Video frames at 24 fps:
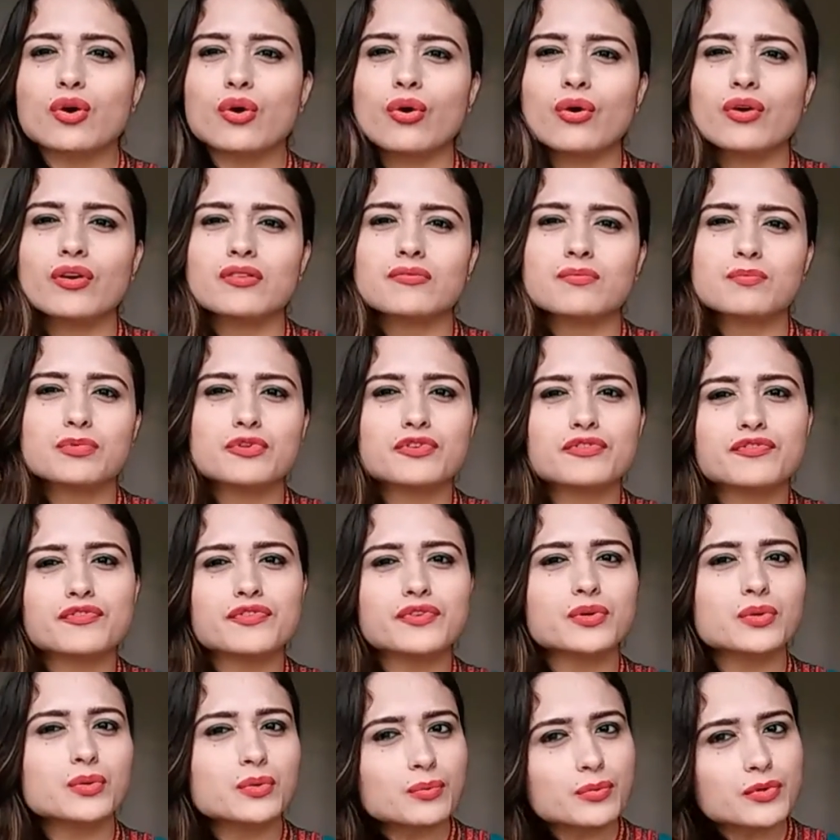or
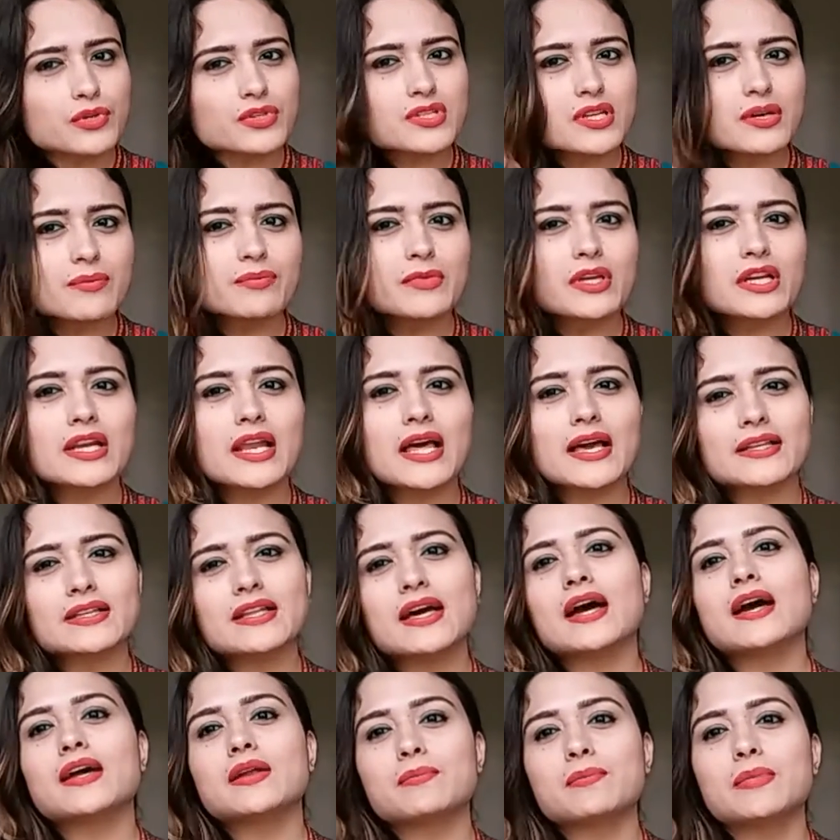perfume or something like
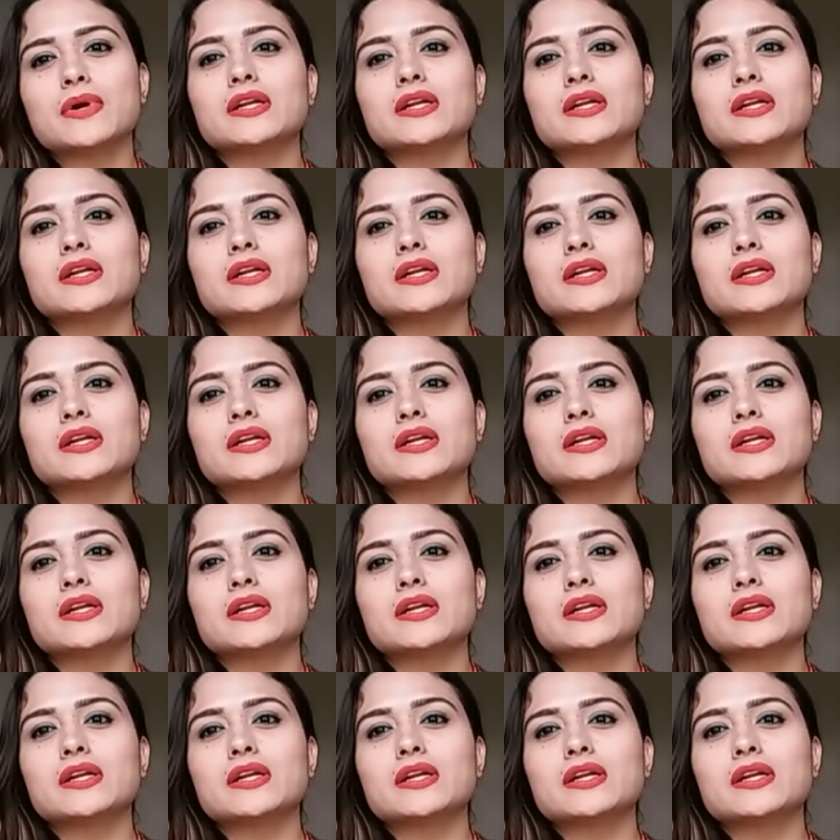that,